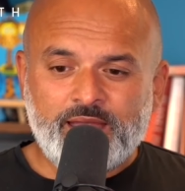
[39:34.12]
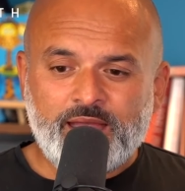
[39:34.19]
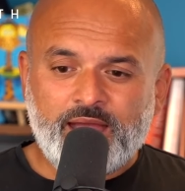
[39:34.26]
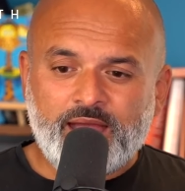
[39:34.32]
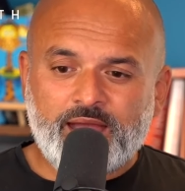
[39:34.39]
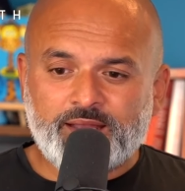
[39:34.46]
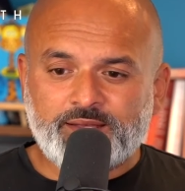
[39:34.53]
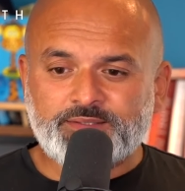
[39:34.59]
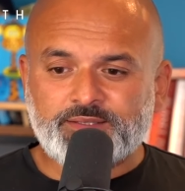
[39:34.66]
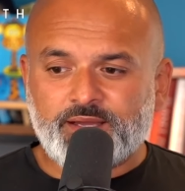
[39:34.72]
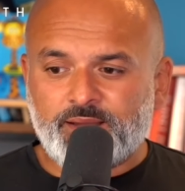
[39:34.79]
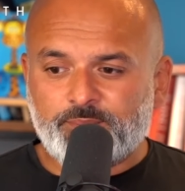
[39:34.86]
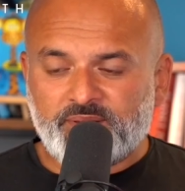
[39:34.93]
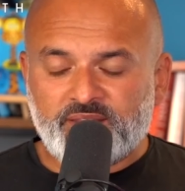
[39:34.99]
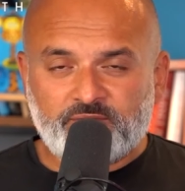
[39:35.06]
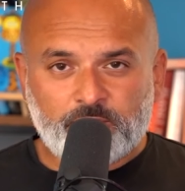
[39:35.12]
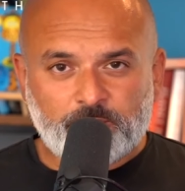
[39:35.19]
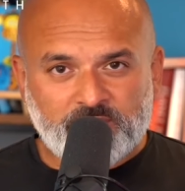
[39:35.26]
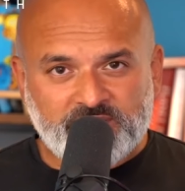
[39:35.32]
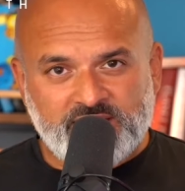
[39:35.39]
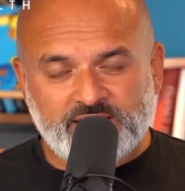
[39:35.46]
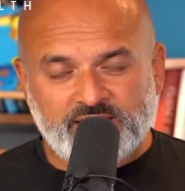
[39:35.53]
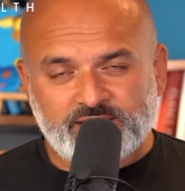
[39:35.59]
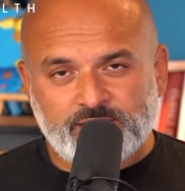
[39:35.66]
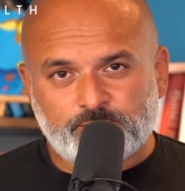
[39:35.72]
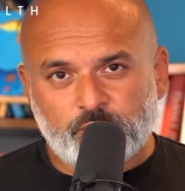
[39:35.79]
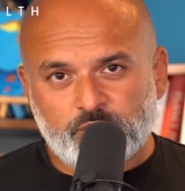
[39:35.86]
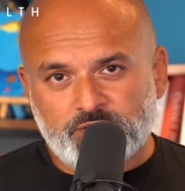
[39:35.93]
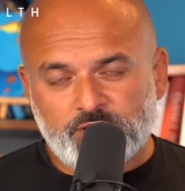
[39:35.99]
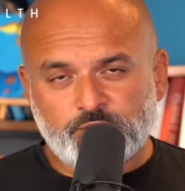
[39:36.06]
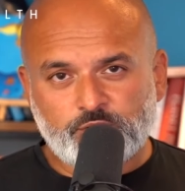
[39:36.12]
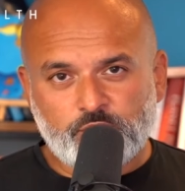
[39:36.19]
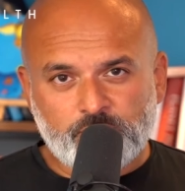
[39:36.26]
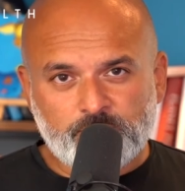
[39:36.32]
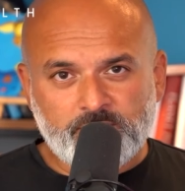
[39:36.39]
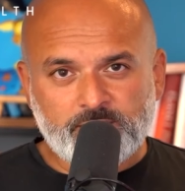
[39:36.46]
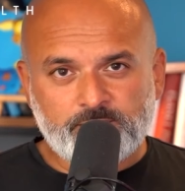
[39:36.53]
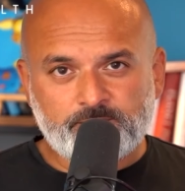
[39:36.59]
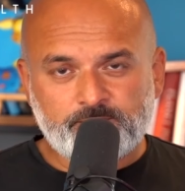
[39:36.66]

and I believe in protecting bodily autonomy.